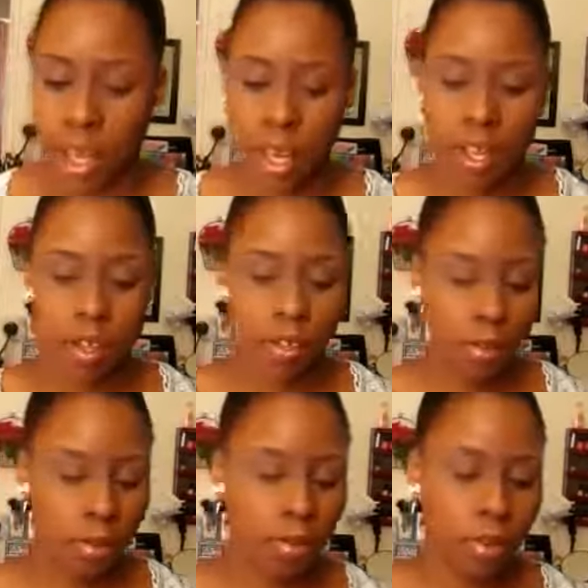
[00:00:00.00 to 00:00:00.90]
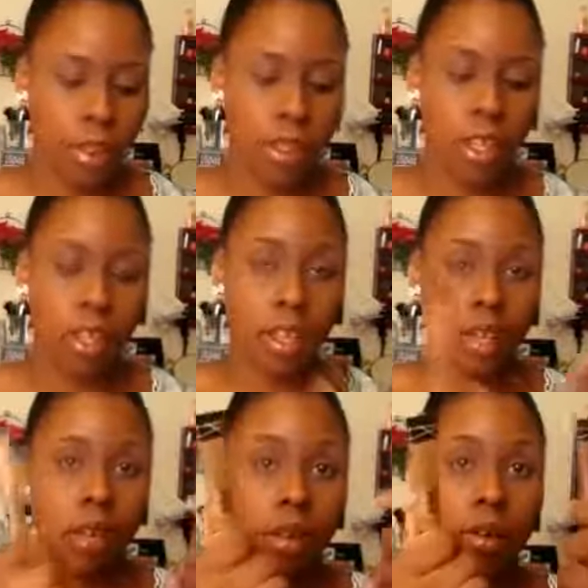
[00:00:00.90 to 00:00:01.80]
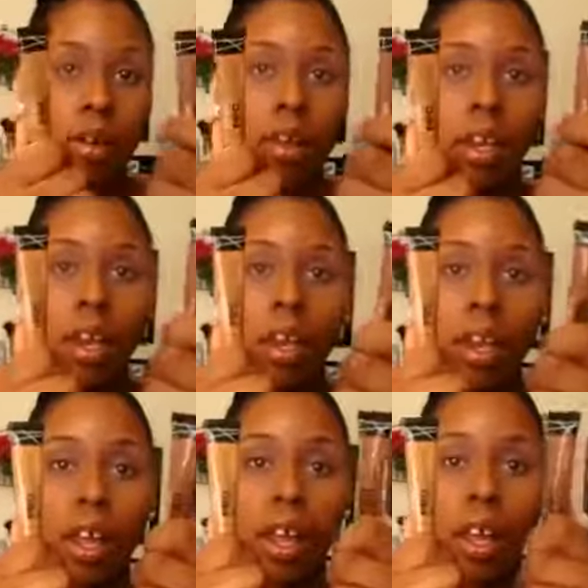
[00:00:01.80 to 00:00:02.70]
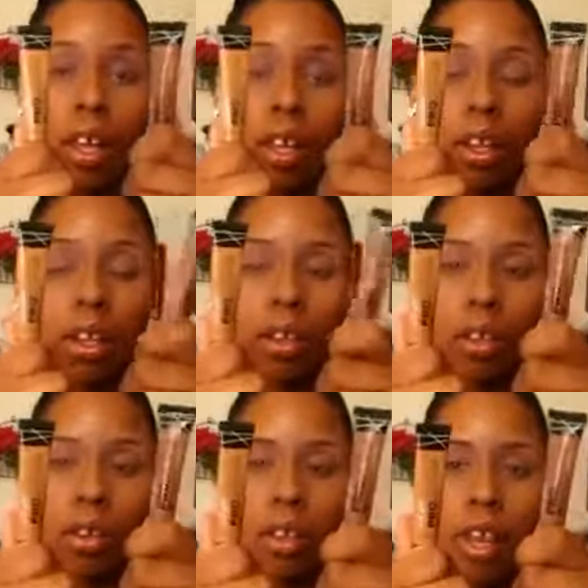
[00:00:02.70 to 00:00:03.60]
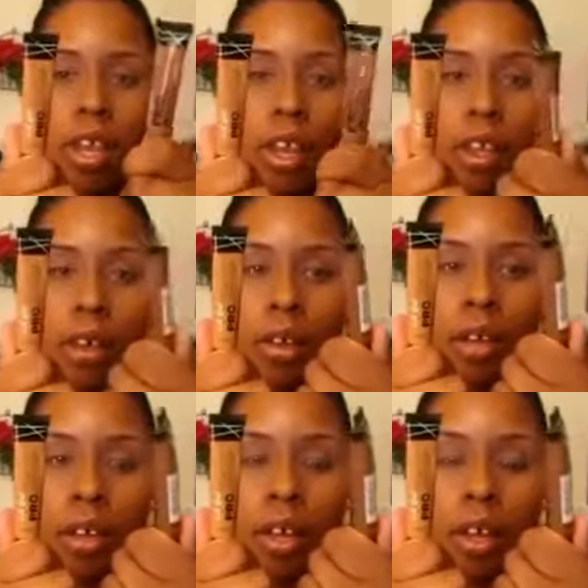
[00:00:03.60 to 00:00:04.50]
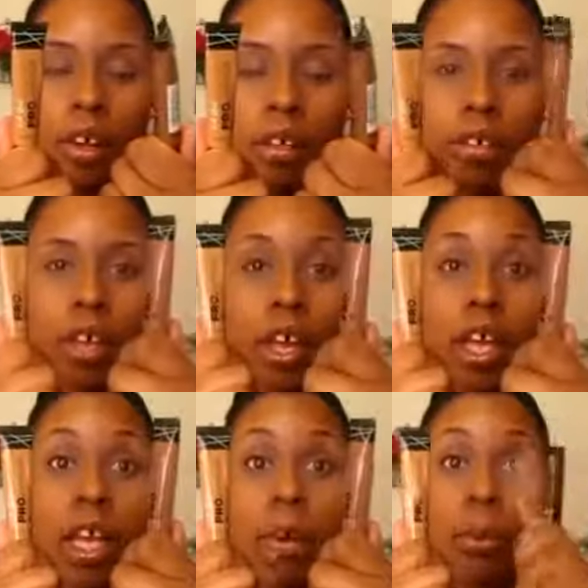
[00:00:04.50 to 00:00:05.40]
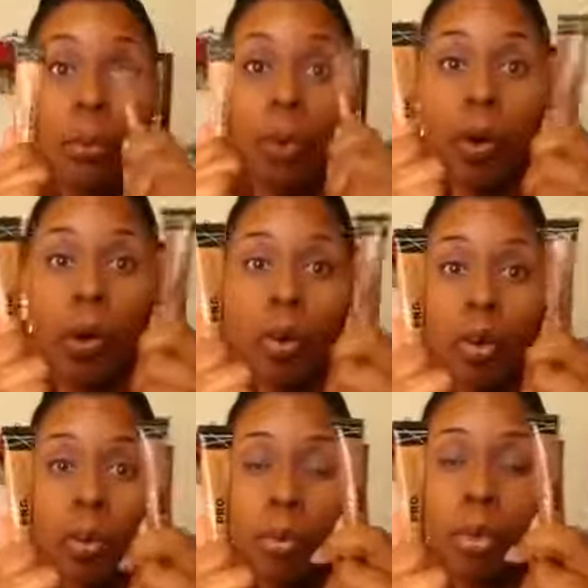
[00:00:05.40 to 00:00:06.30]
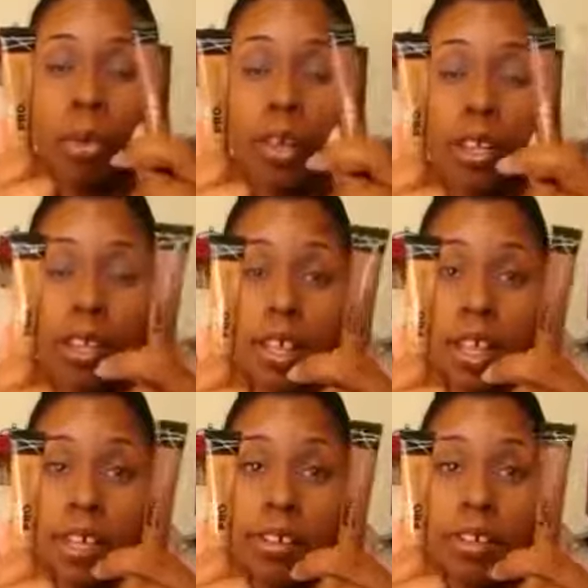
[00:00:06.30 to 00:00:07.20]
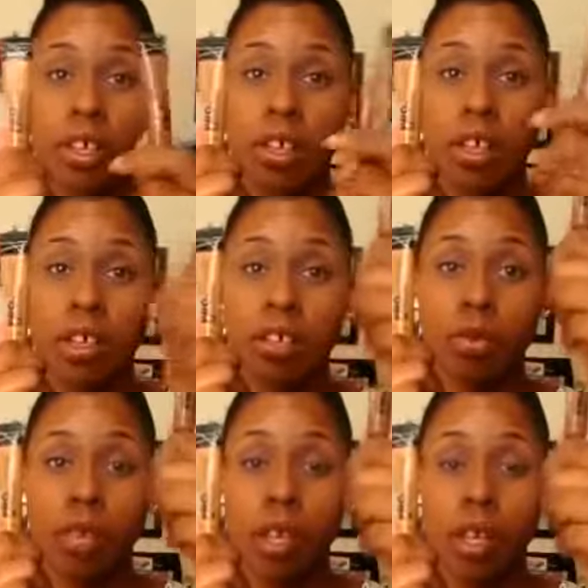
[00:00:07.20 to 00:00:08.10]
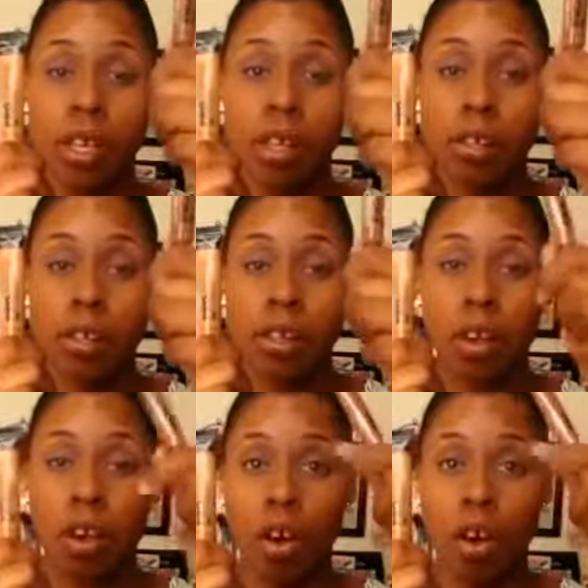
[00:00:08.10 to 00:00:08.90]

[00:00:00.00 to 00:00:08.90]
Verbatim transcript: I use the LA, of course, LA colors. LA Girl Pro Concealer. This one is